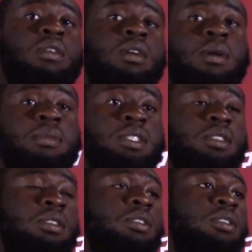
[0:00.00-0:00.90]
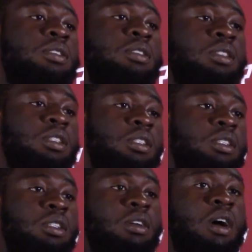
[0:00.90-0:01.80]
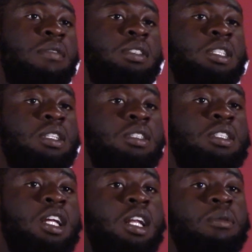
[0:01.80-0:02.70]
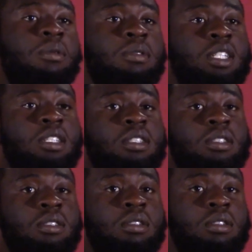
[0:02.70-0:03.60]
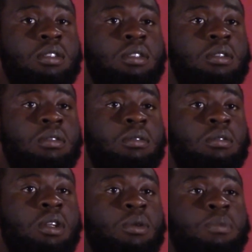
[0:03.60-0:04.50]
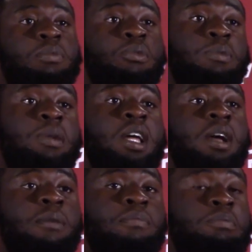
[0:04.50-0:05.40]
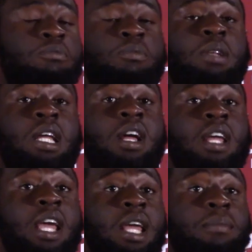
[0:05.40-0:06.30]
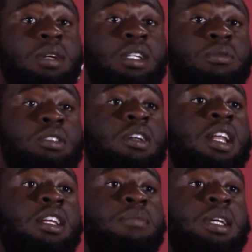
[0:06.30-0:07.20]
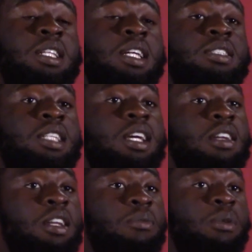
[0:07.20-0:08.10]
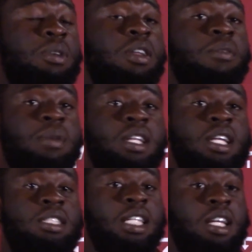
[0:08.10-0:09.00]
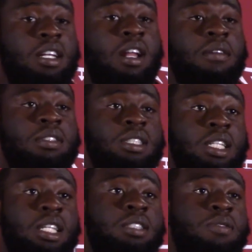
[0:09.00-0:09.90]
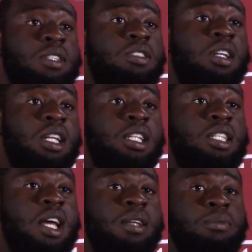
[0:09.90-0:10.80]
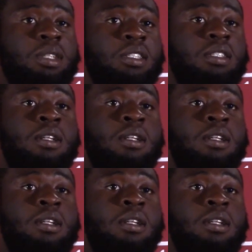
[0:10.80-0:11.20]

I mean, you know, obviously understanding when we, you know, we play our game, we're trying to meet that standard, and when we don't meet that standard, obviously it gets frustrating at times, but